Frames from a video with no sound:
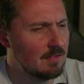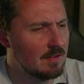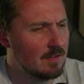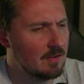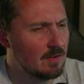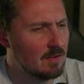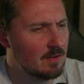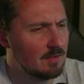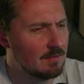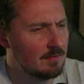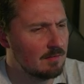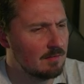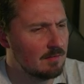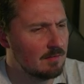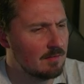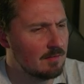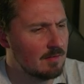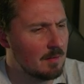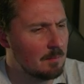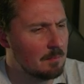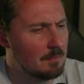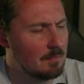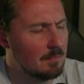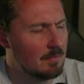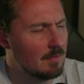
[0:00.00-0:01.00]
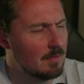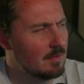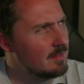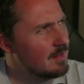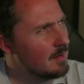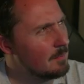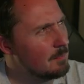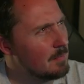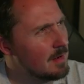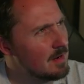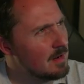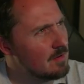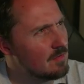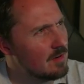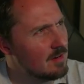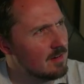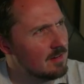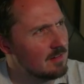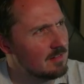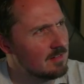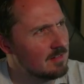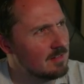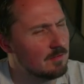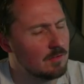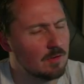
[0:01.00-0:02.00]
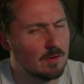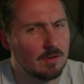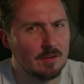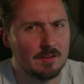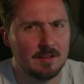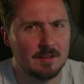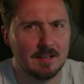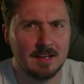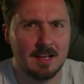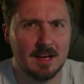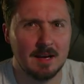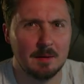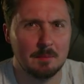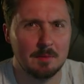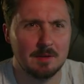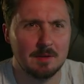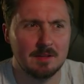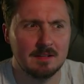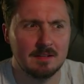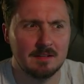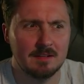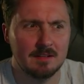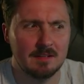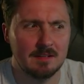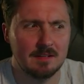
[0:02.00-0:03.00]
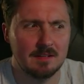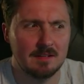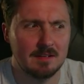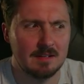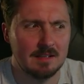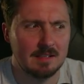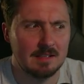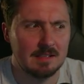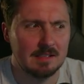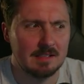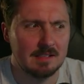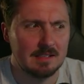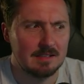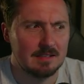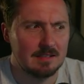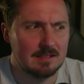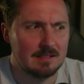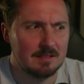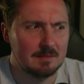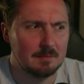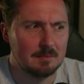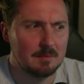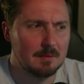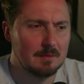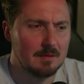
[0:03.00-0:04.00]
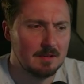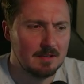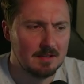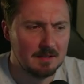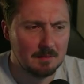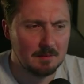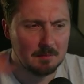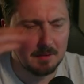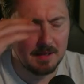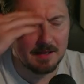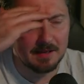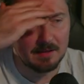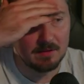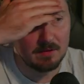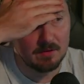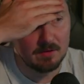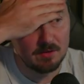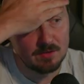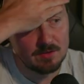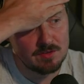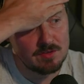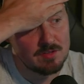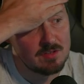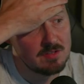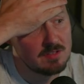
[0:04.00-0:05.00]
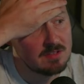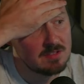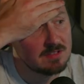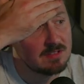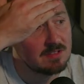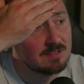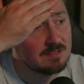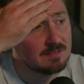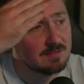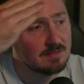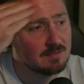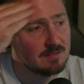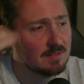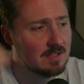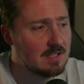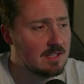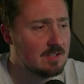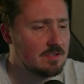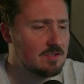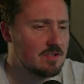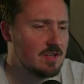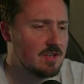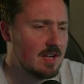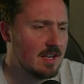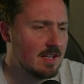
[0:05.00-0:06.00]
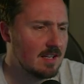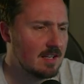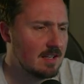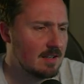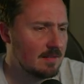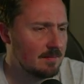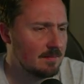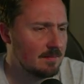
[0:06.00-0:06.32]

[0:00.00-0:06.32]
got. Is that Ben Rennis I've got in the cabin? The Black Lodge. Need to check.